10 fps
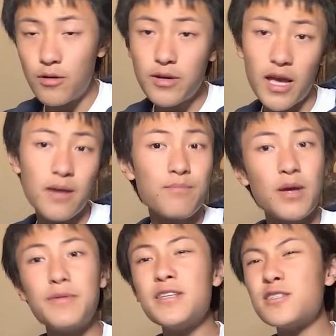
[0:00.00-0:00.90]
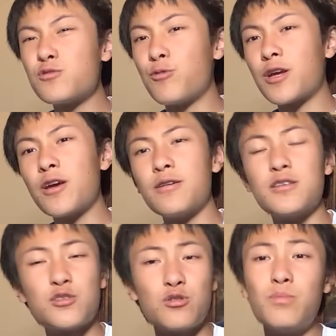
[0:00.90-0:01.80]
Okay, maybe he's just working on
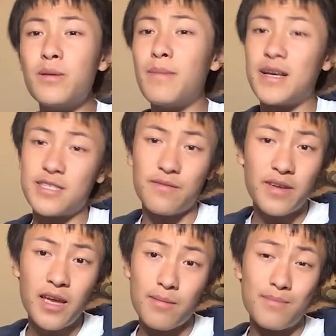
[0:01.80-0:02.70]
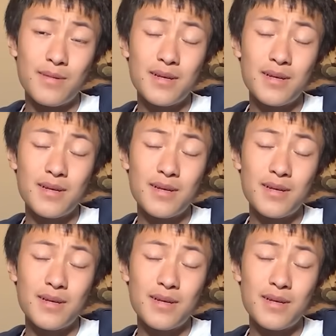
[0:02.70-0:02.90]
a super massive game.